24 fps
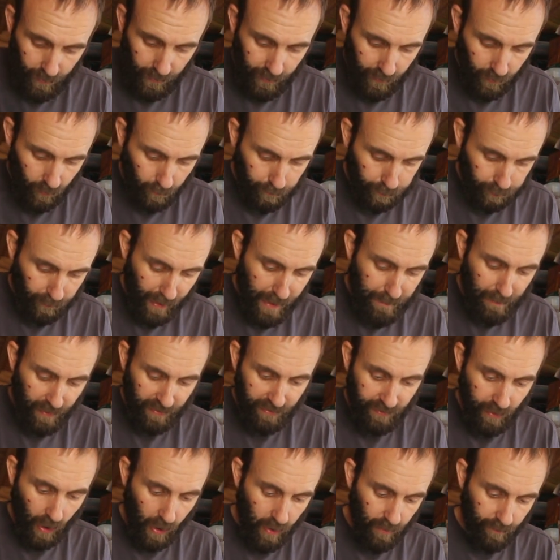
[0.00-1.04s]
little Prima
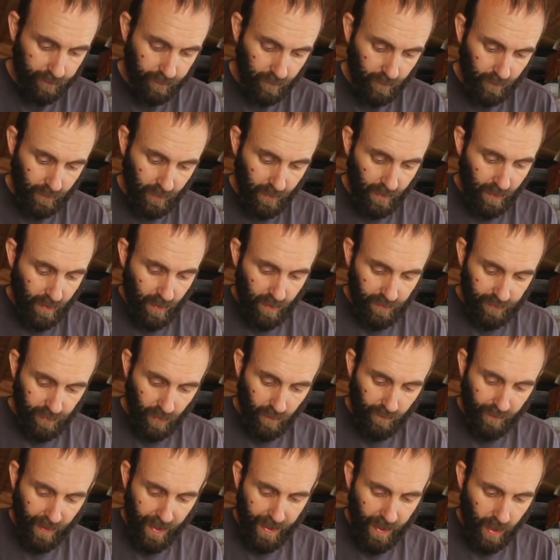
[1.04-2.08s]
stove.
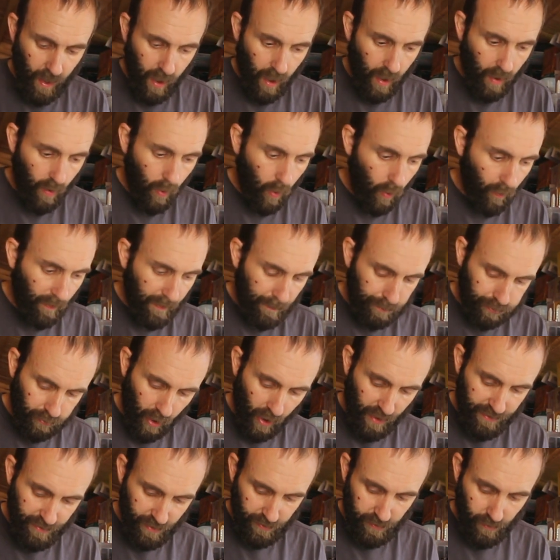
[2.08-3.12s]
So they are all the
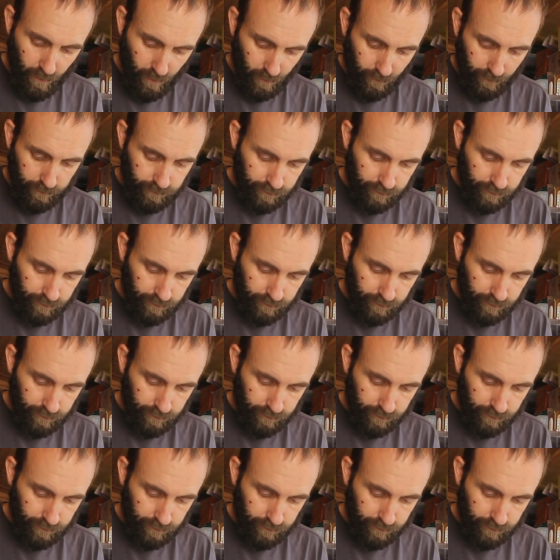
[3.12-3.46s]
prizes